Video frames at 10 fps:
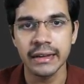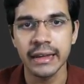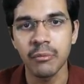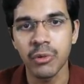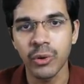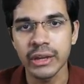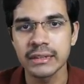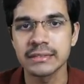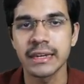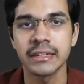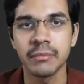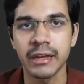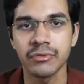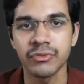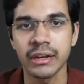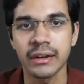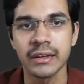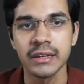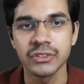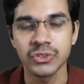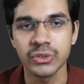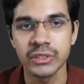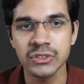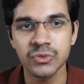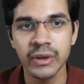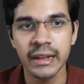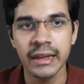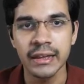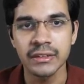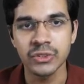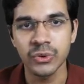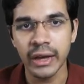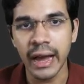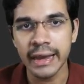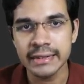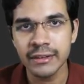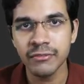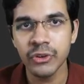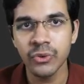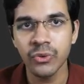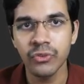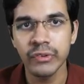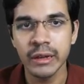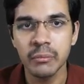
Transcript: employee list item name field. So this will, so item view will